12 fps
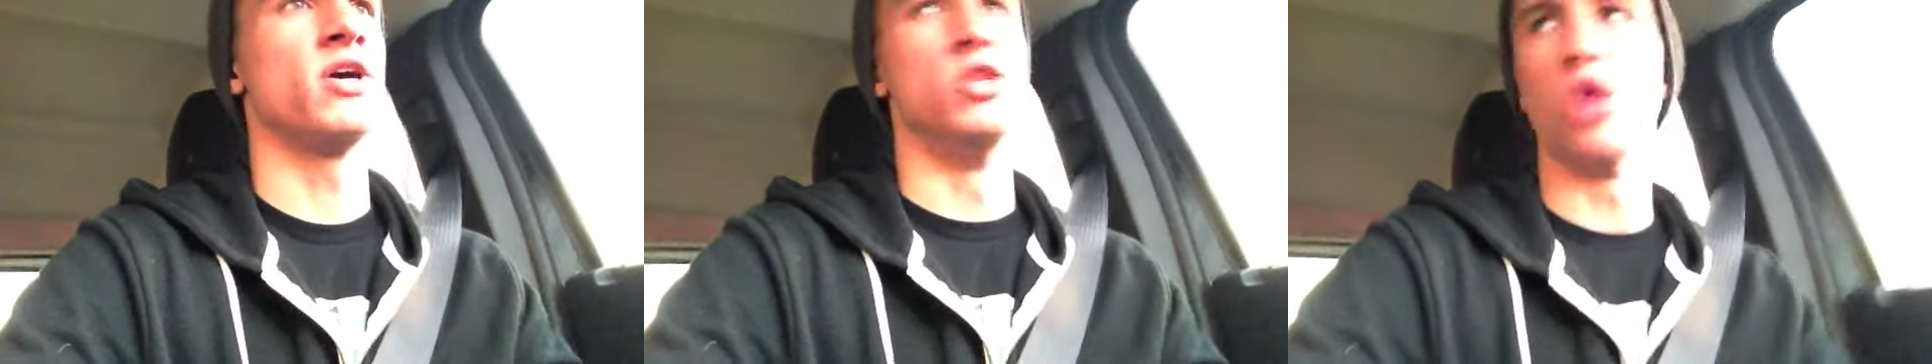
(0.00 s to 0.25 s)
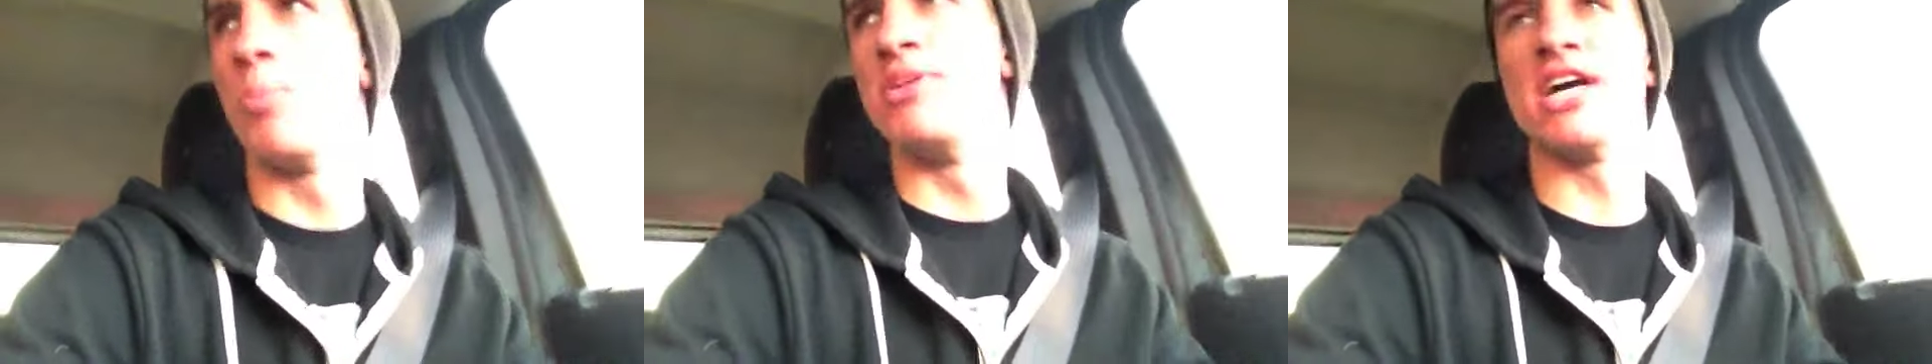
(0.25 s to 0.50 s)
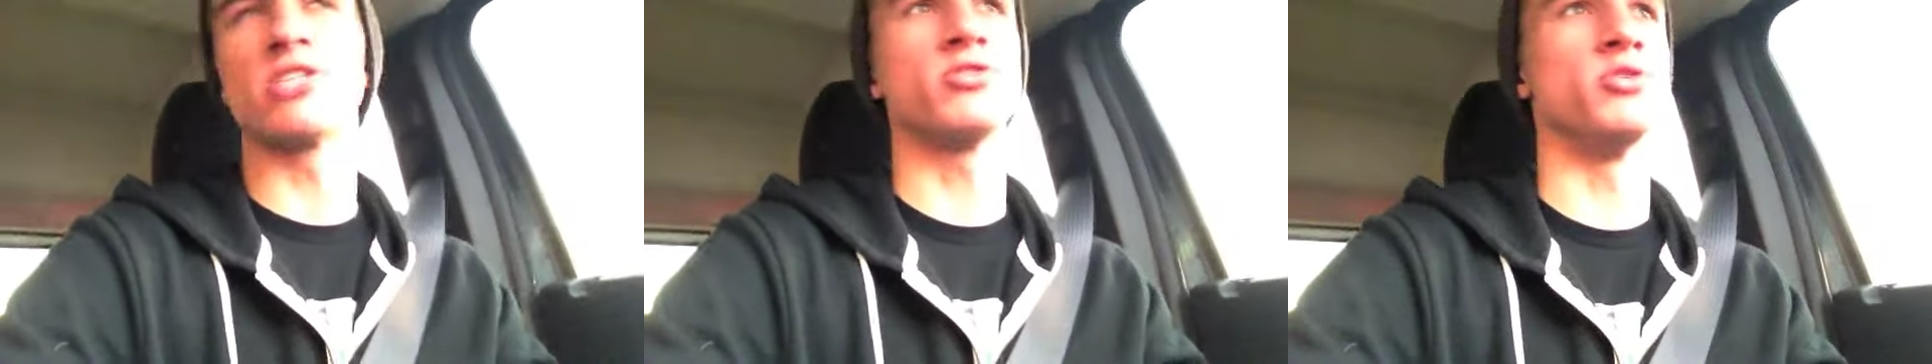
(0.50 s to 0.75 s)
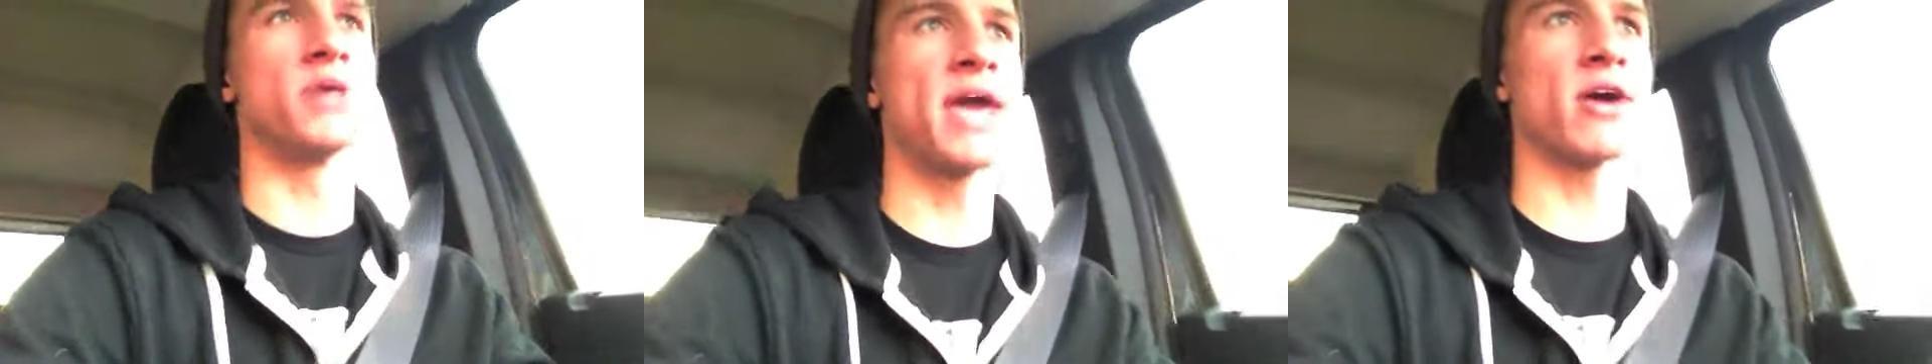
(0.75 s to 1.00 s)
No
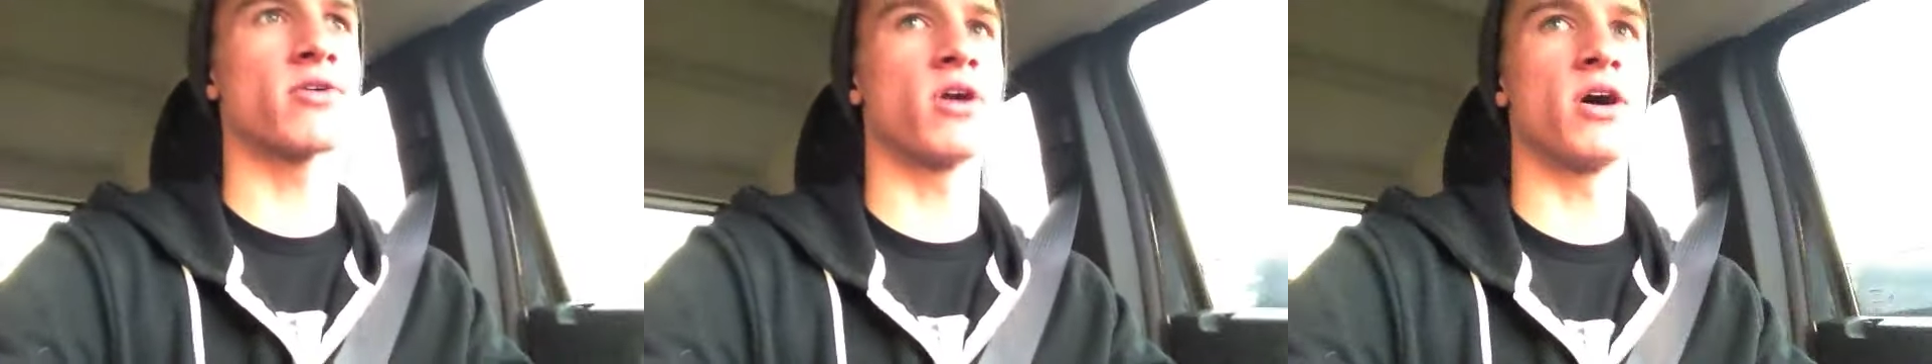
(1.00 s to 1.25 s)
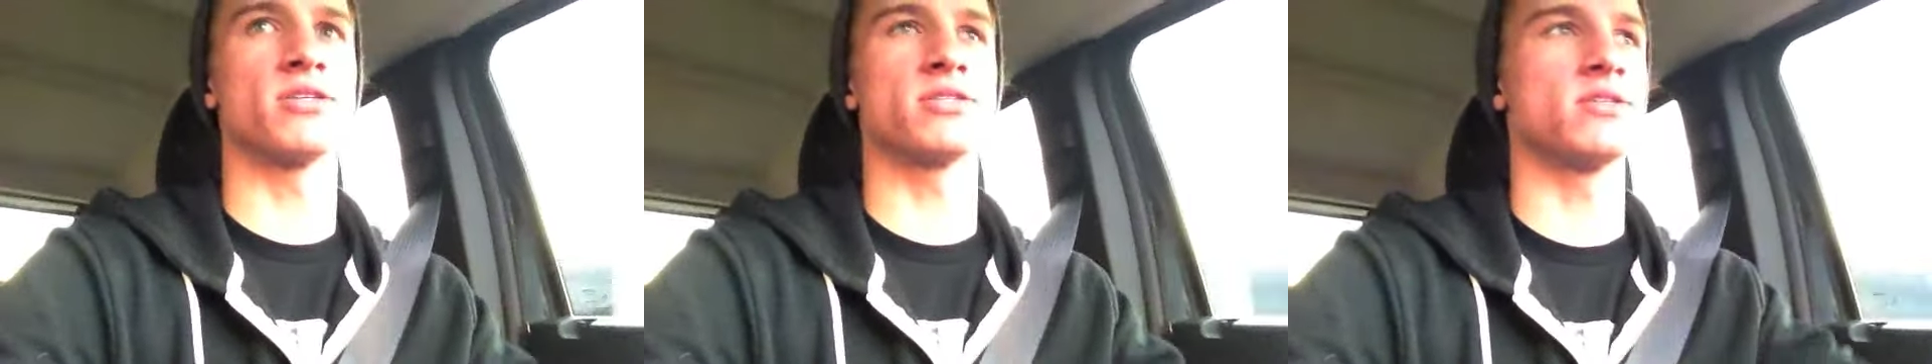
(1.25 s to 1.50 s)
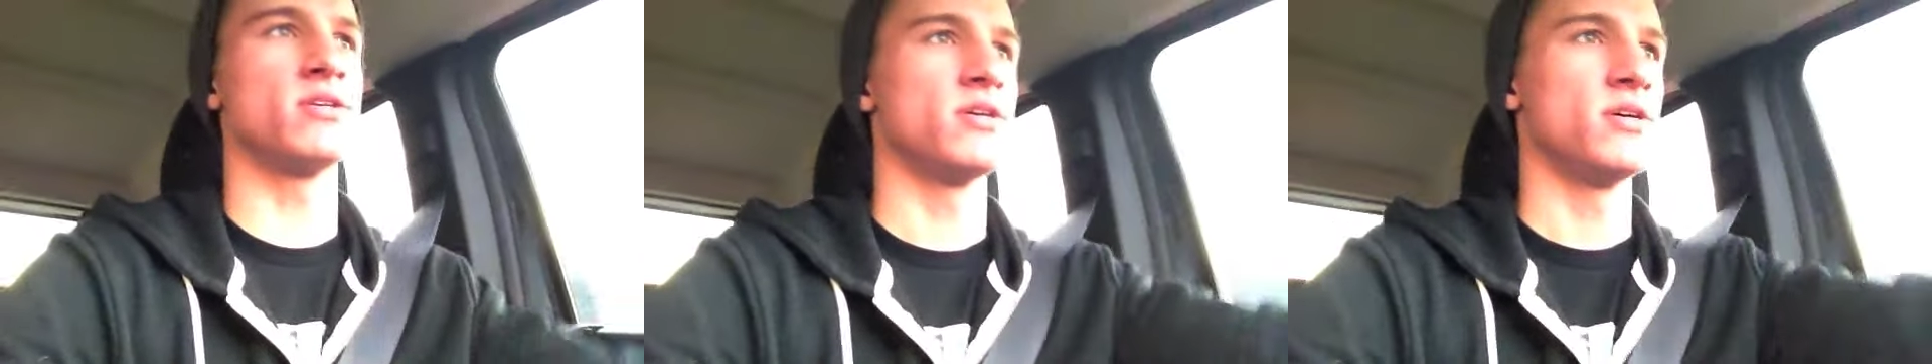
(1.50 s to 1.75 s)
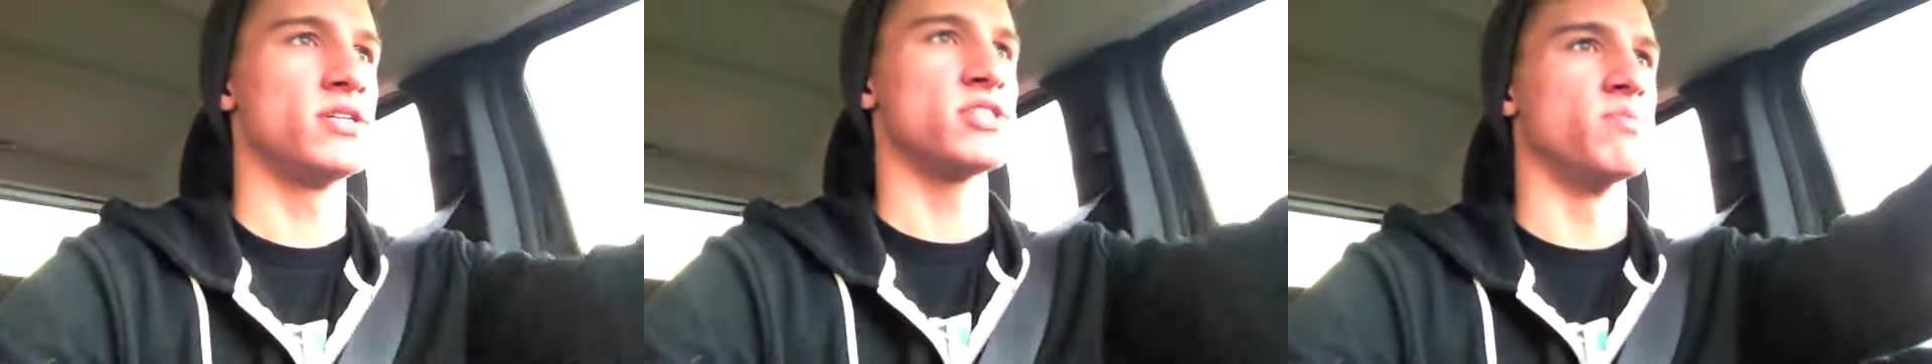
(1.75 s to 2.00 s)
pedestrian, you can't cross.
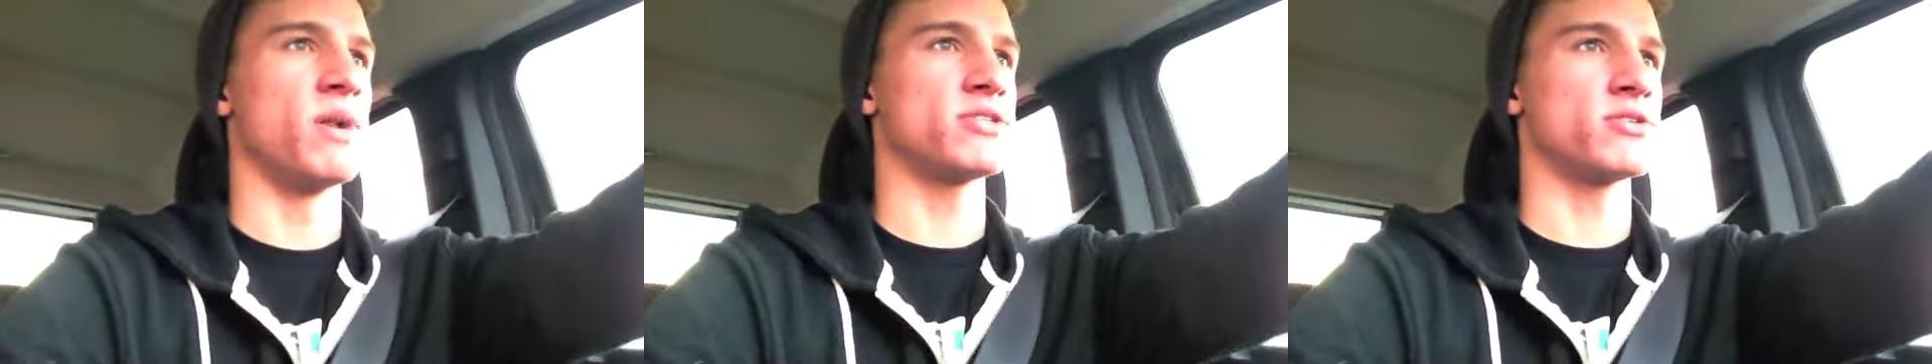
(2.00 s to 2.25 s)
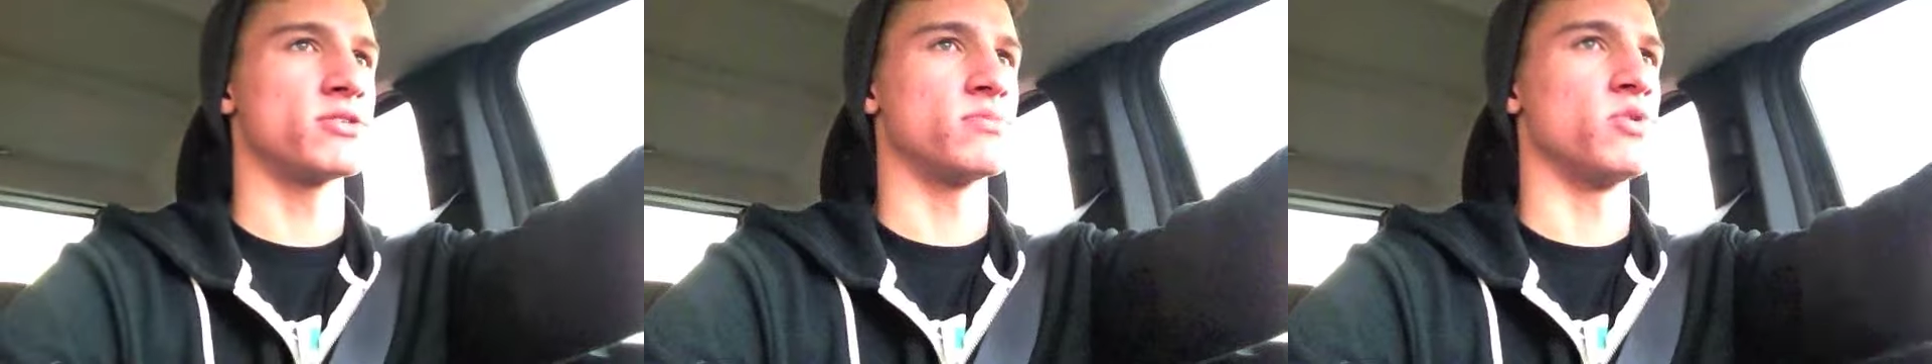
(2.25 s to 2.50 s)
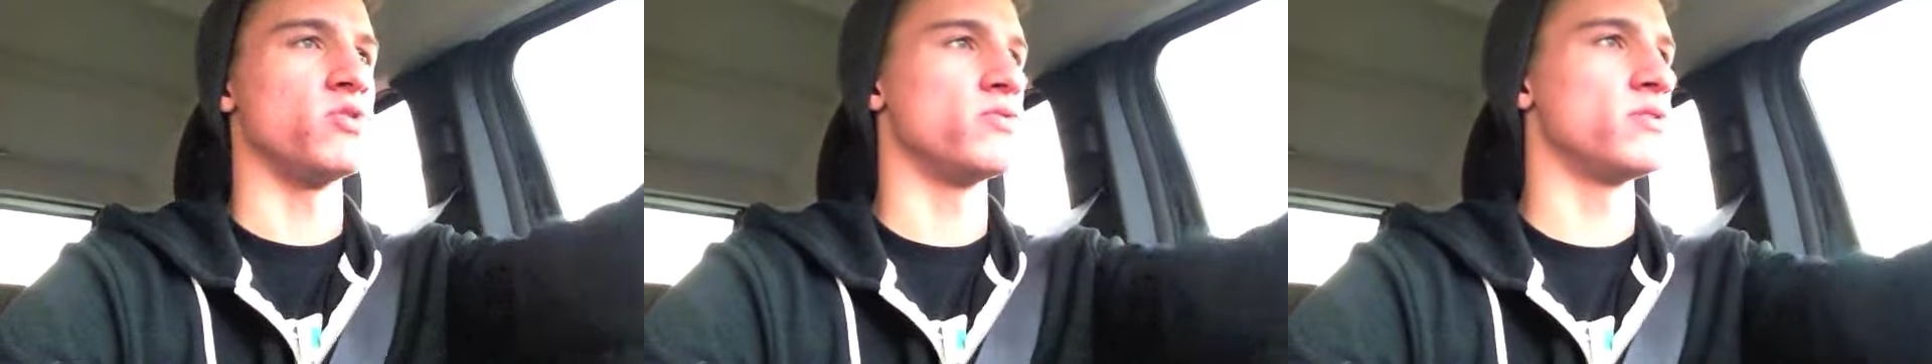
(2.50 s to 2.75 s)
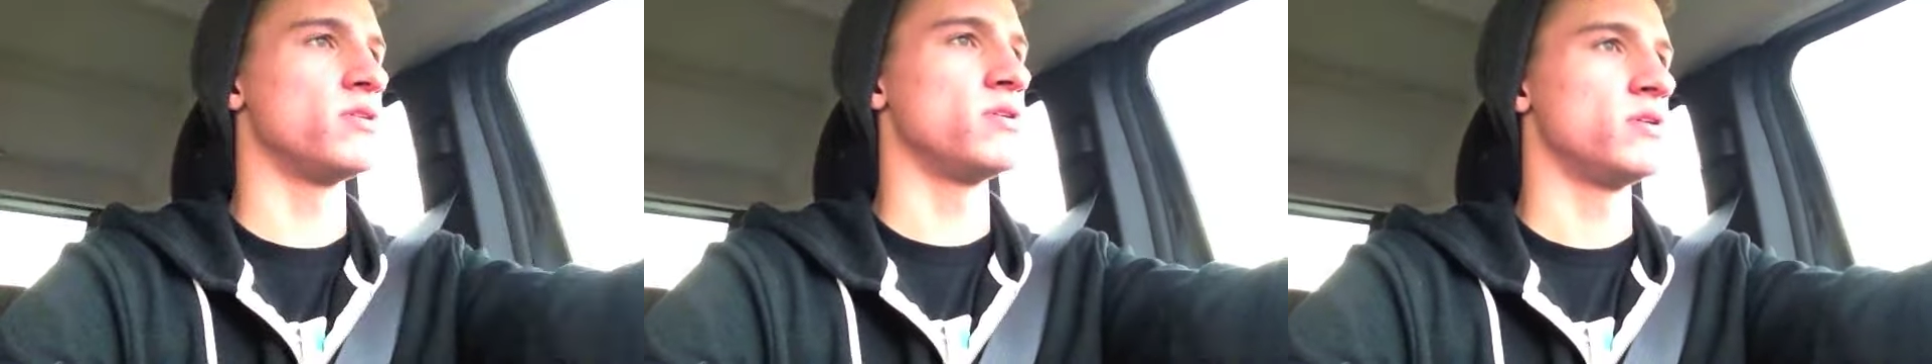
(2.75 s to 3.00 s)
It's my turn to move.